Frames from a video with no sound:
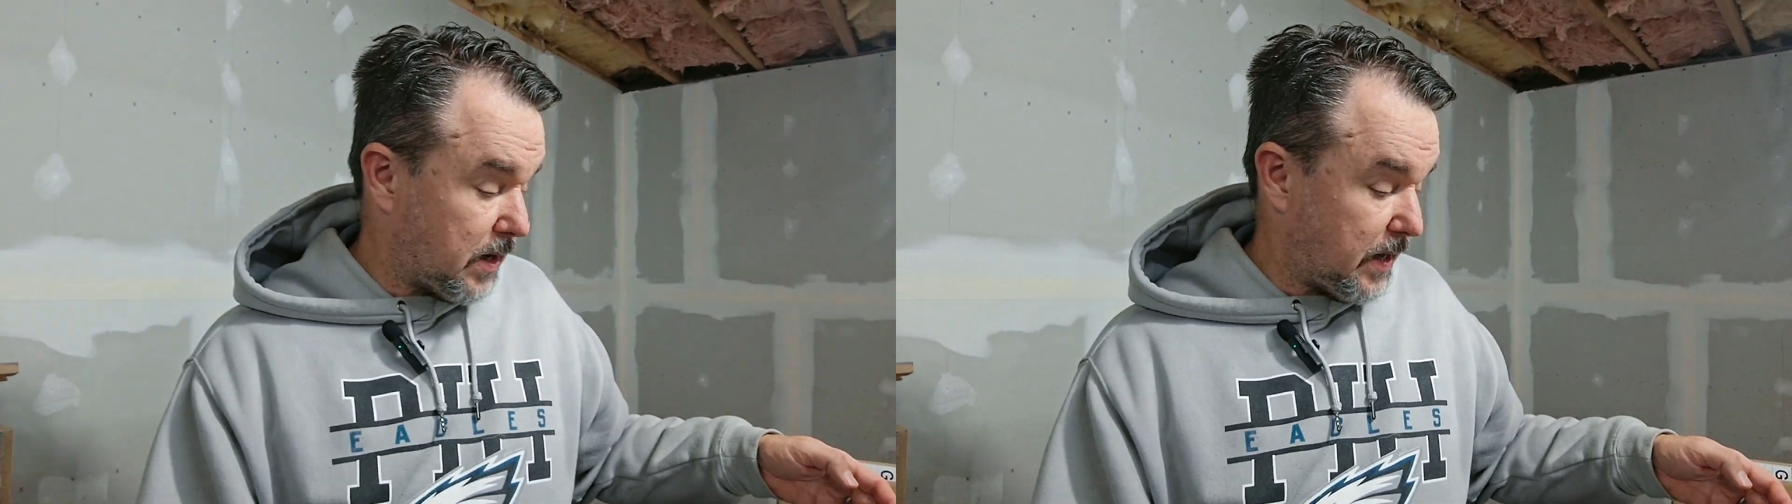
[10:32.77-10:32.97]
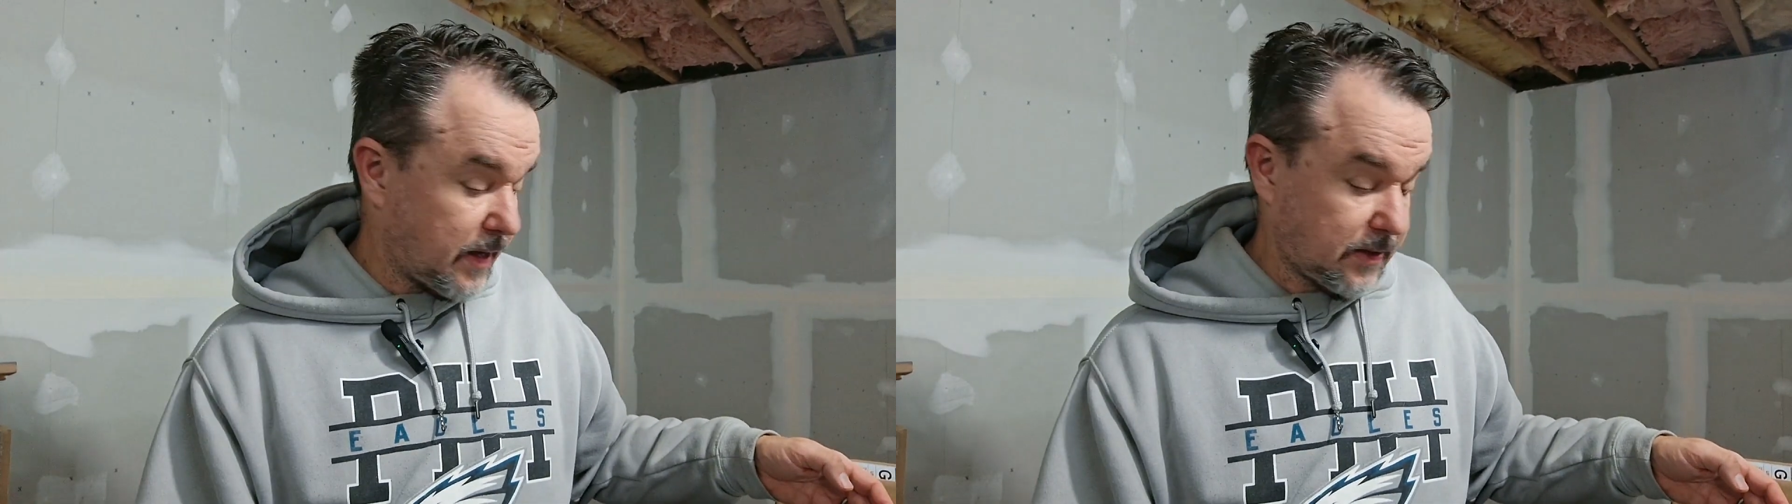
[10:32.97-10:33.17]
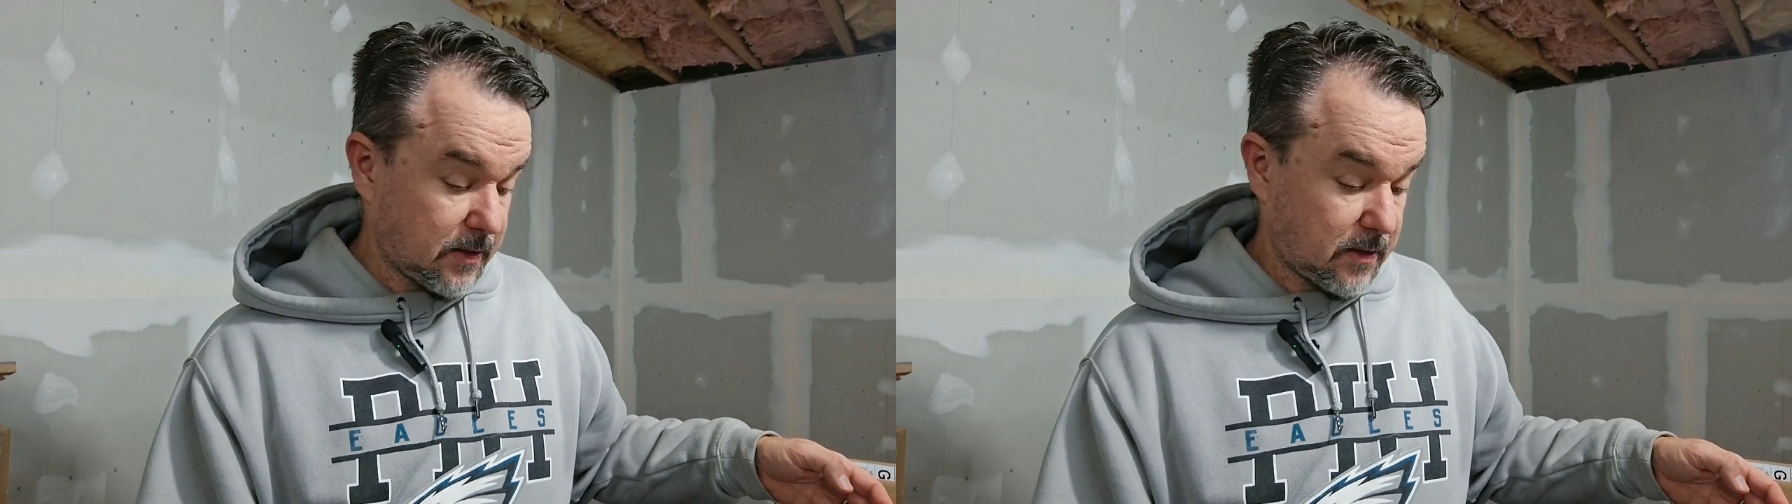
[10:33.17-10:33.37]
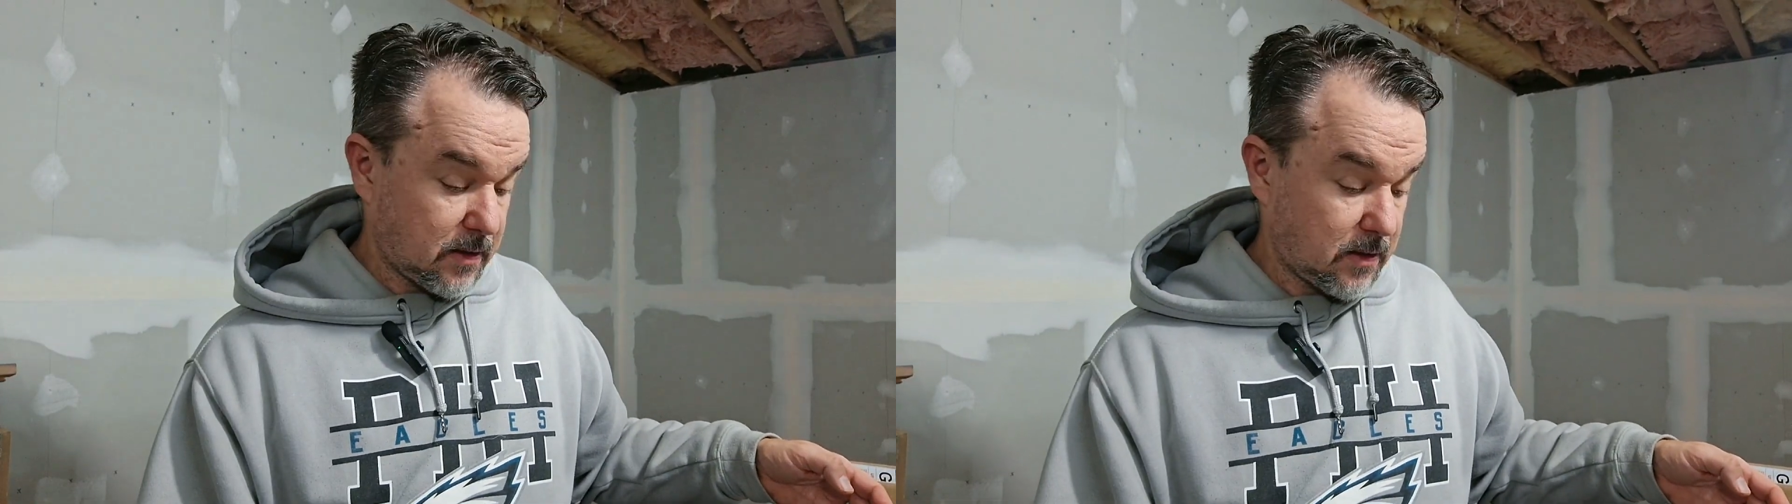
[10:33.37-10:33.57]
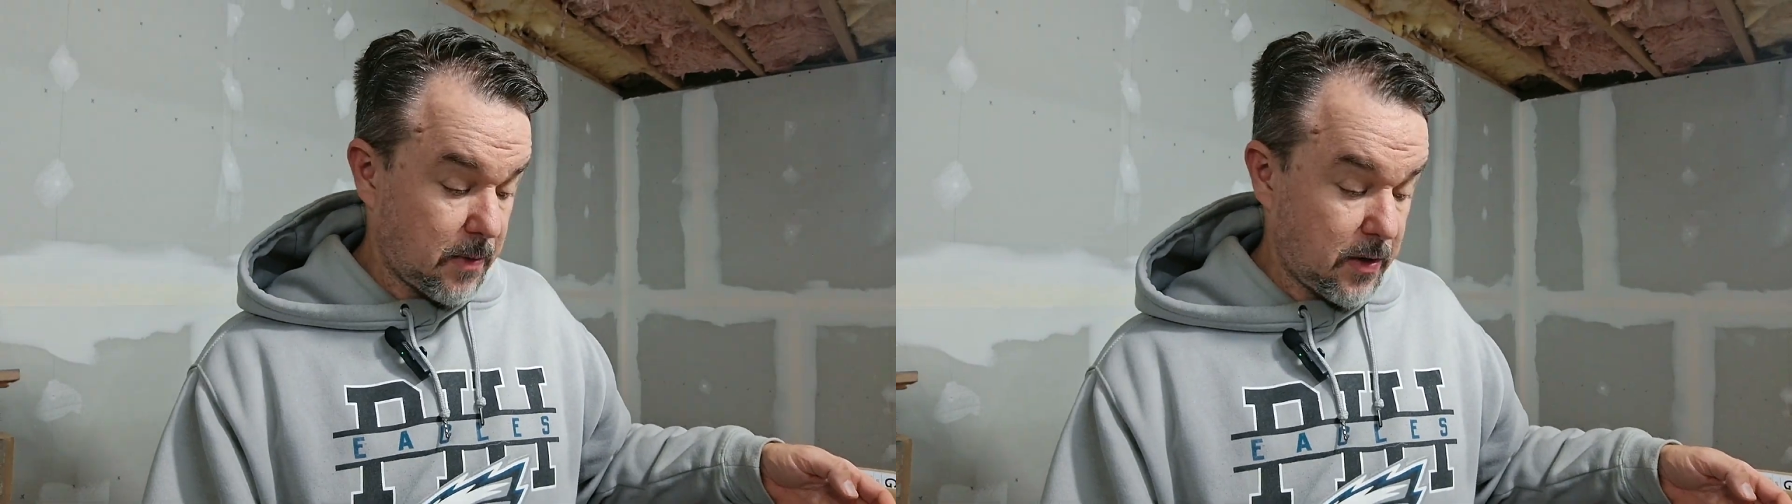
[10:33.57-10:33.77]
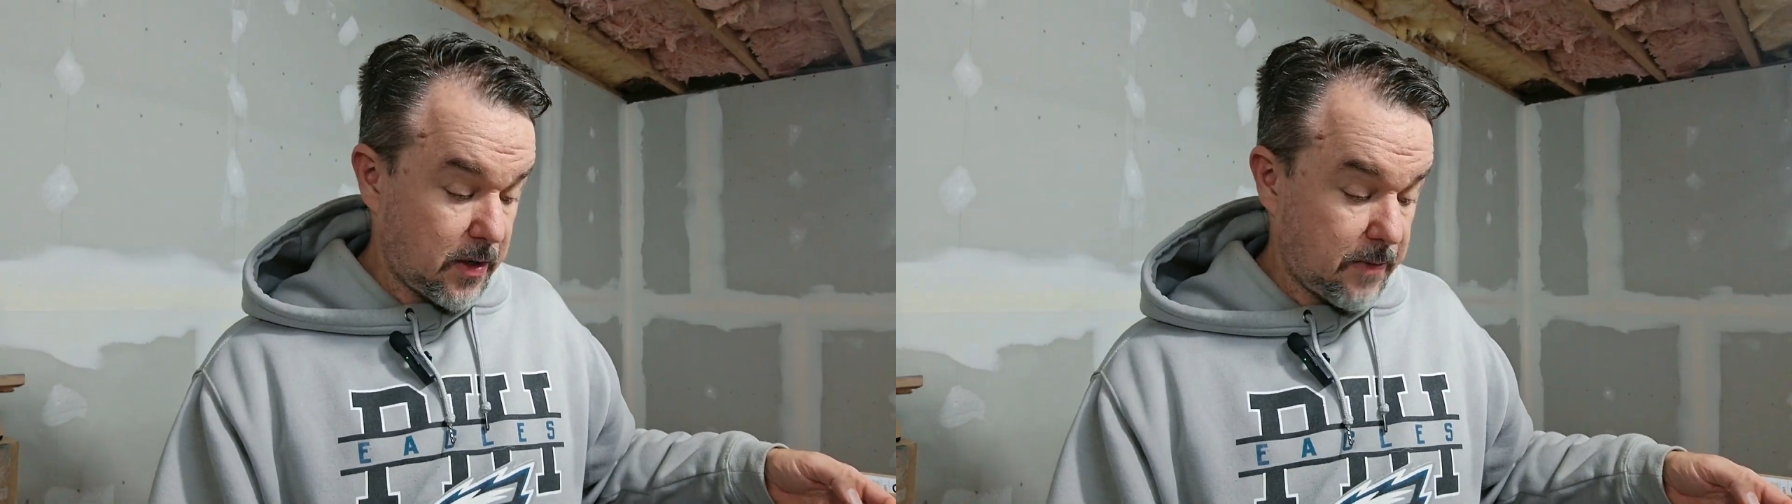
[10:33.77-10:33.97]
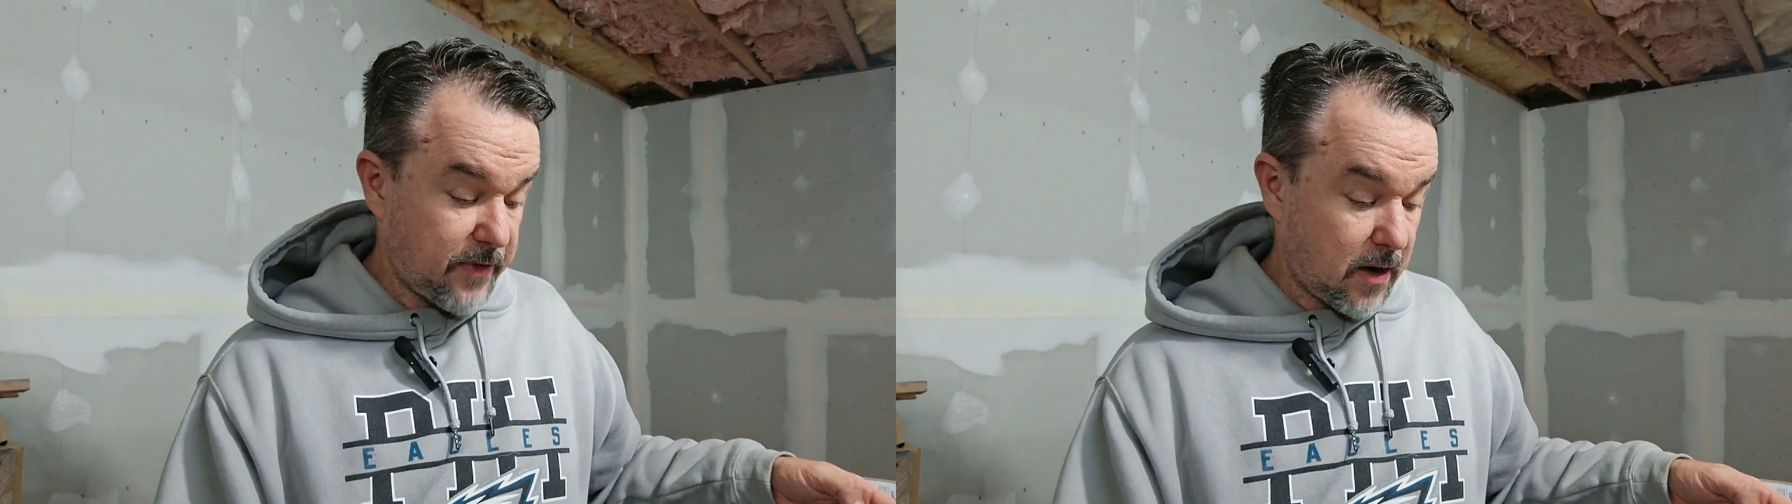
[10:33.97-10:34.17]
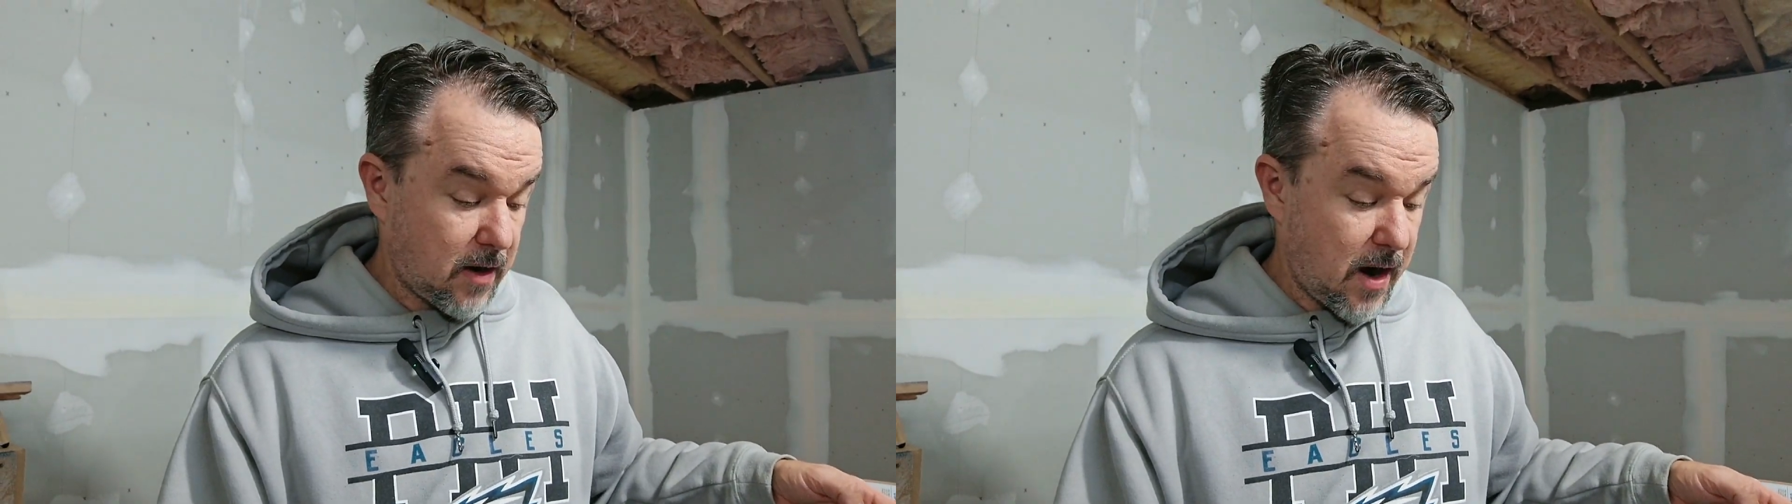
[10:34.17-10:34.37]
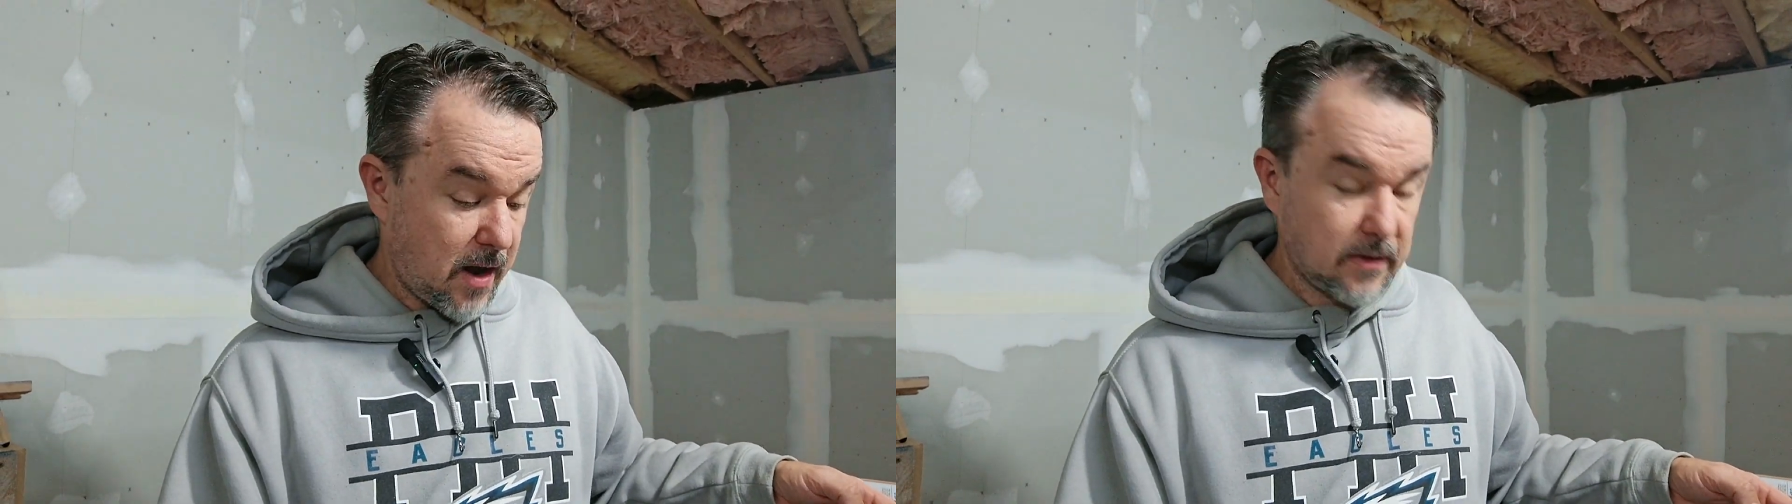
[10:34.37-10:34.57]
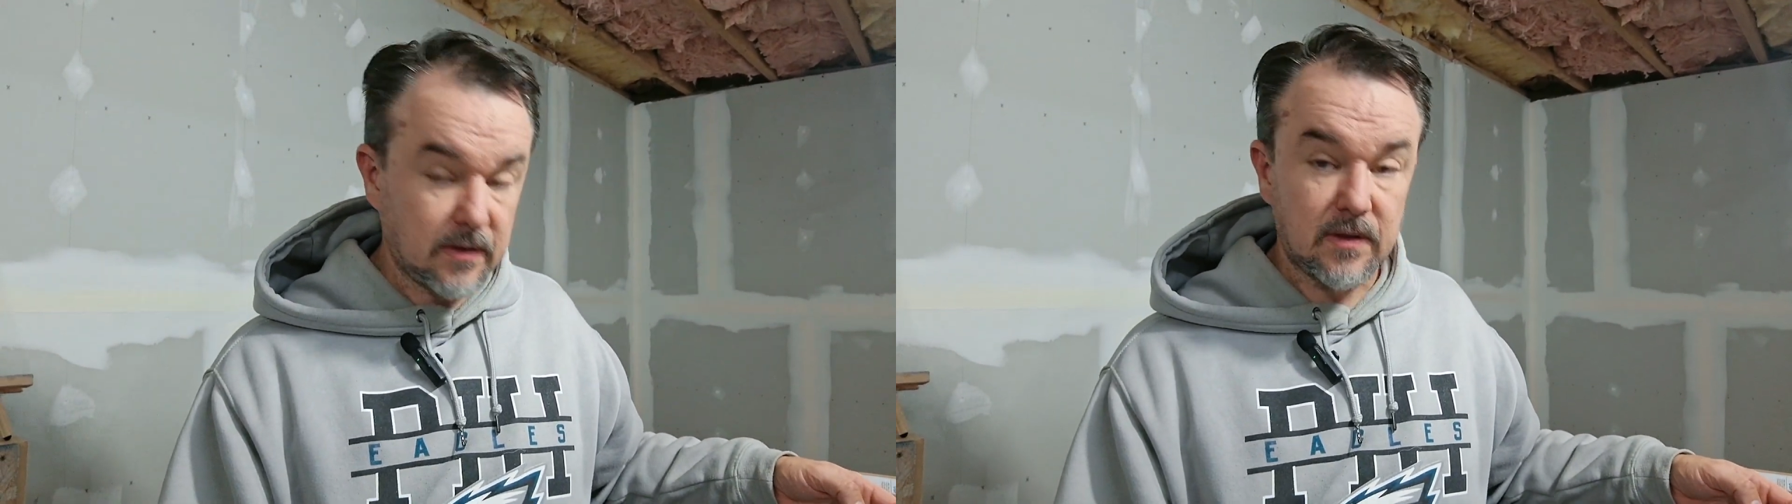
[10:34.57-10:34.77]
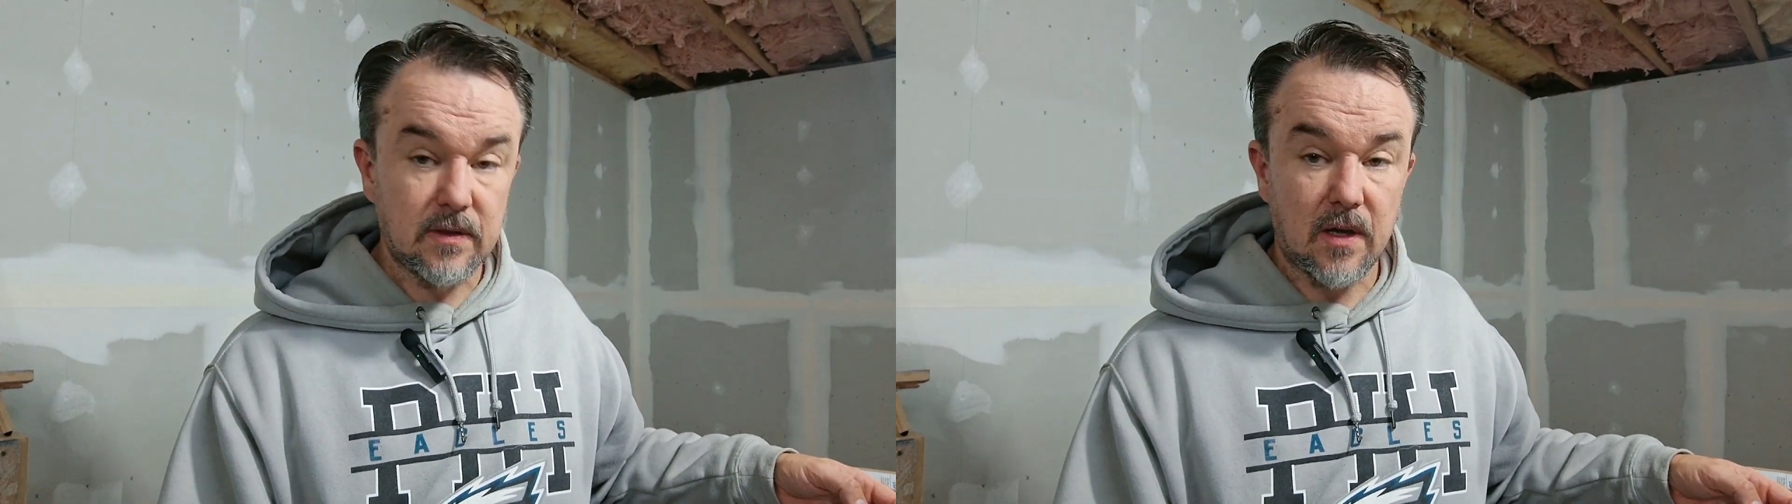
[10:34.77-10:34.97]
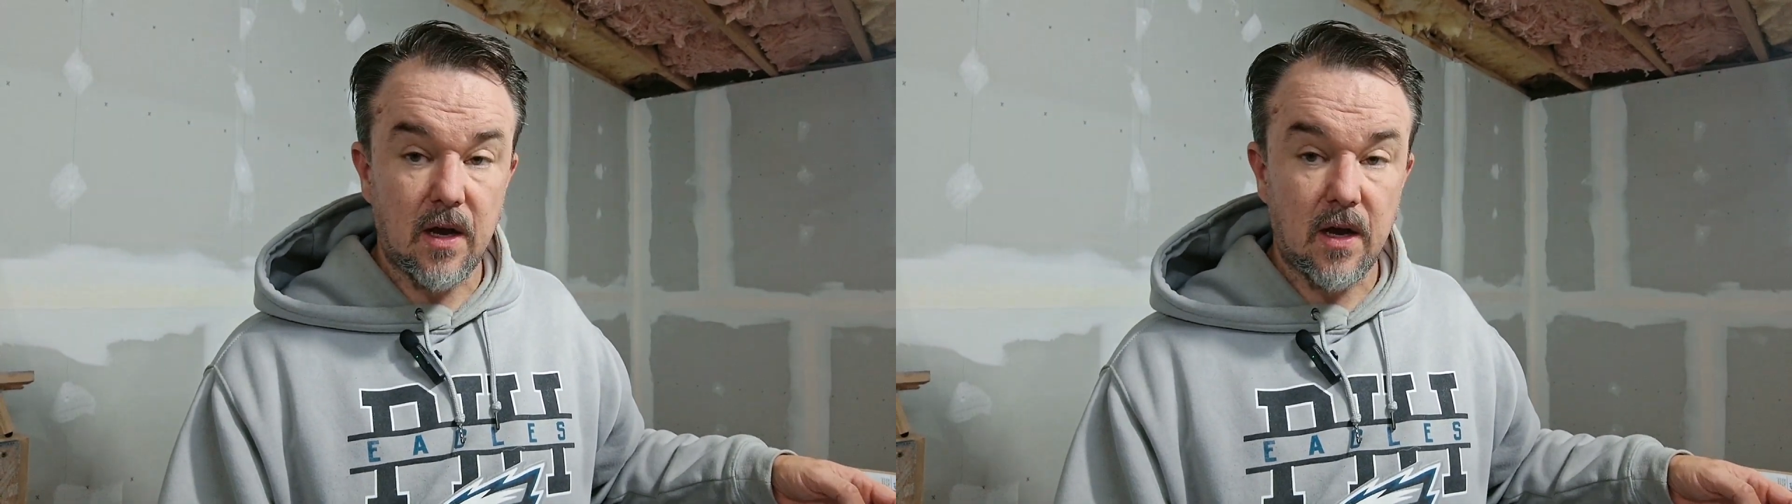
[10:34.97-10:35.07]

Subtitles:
And that's at the Timonium Fairgrounds.